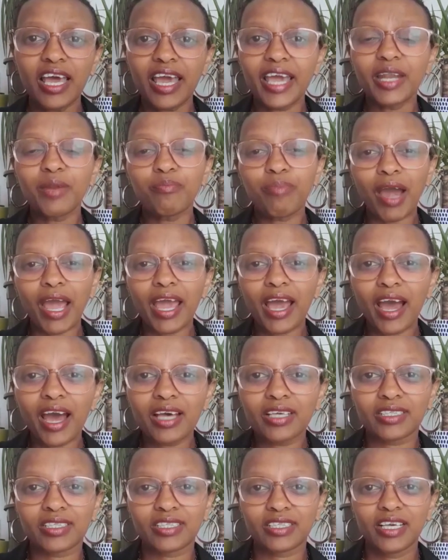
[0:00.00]
and by
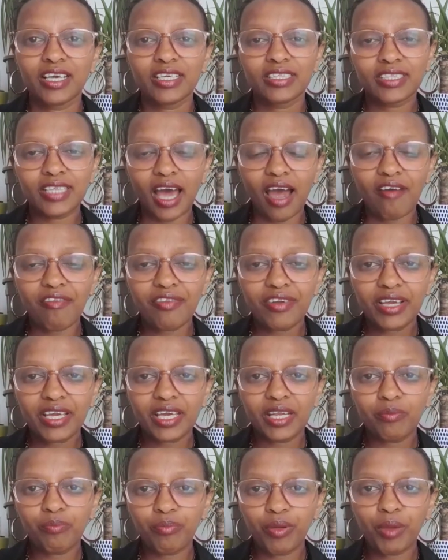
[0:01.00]
us, the
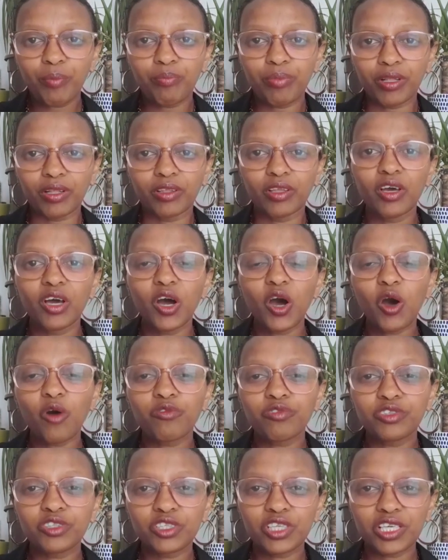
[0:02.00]
African people
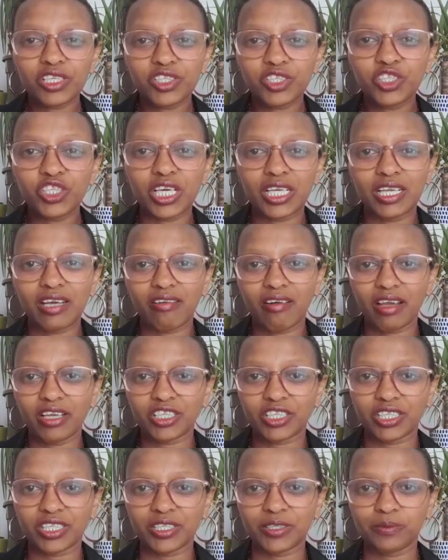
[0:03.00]
of this
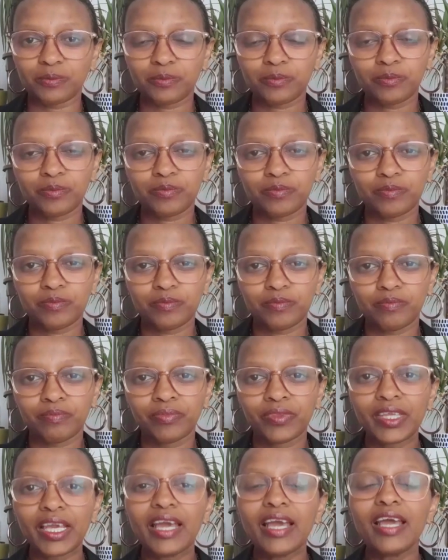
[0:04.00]
generation.
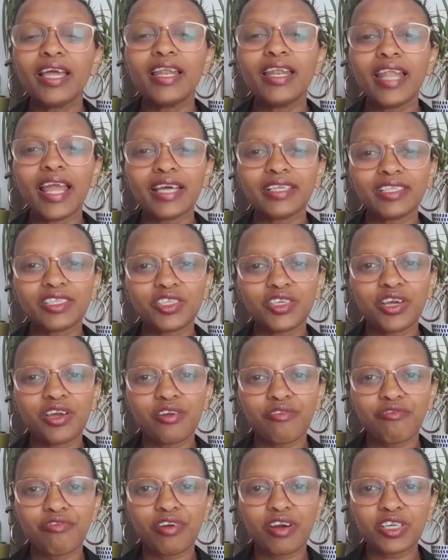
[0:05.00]
Let's
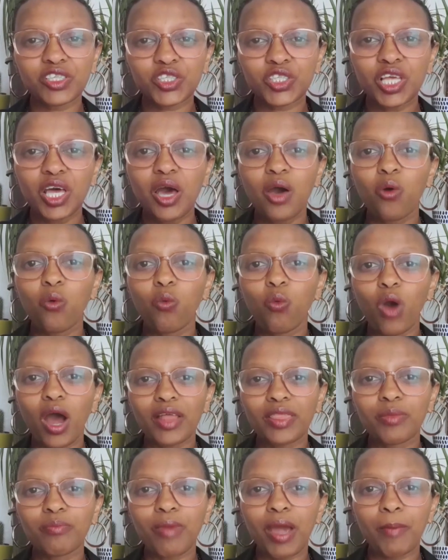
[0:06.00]
hear first
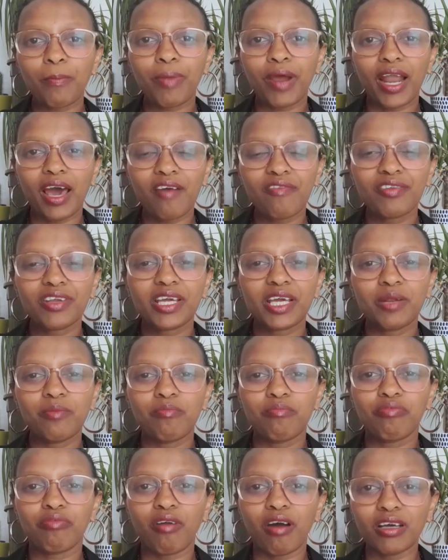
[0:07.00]
what my Pan-African
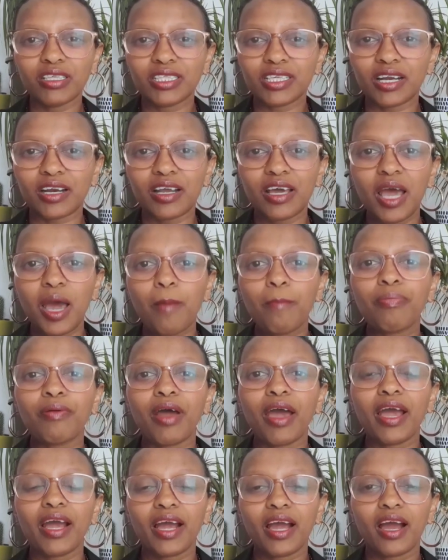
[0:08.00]
brother,
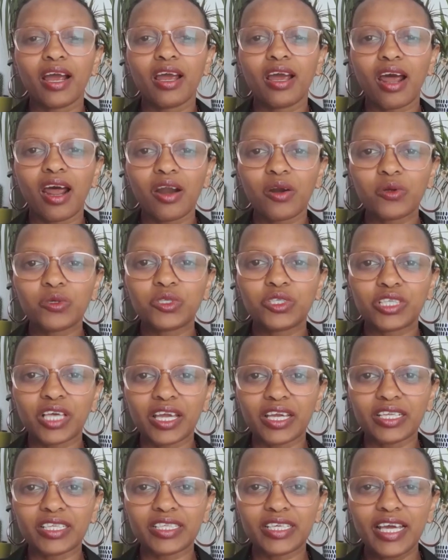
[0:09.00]
Brian Kagaro,
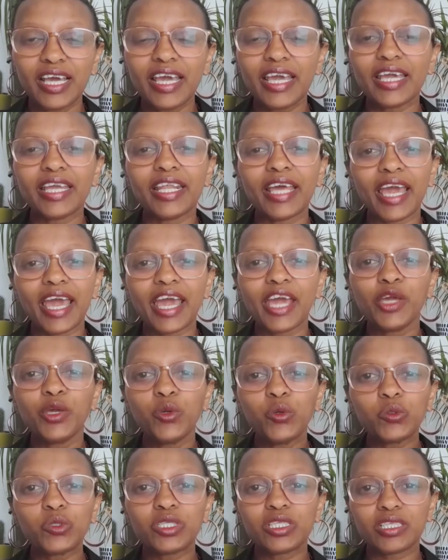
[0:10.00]
said in
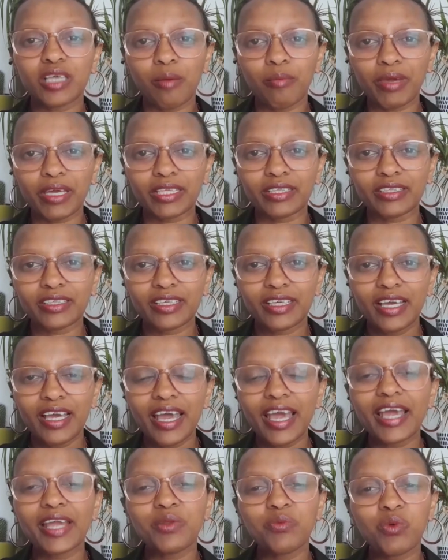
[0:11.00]
AU Summit,
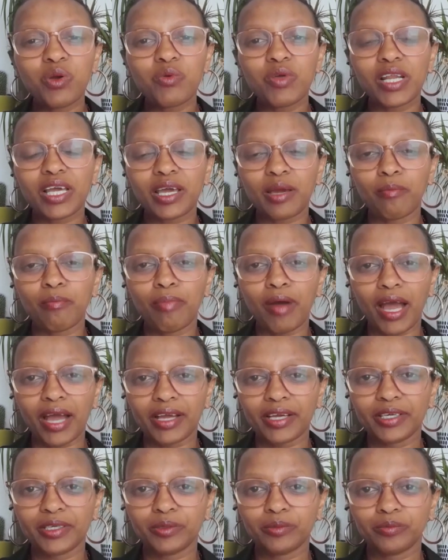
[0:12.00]
and we will come
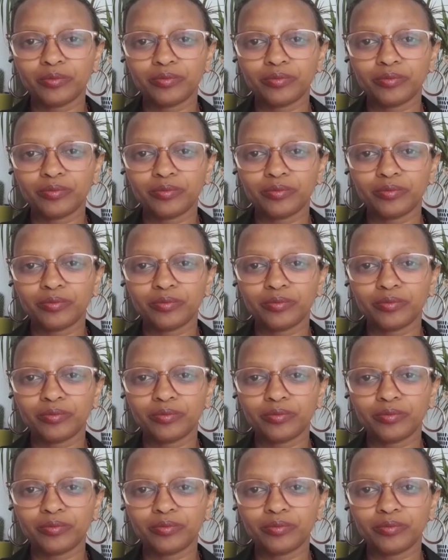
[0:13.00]
back.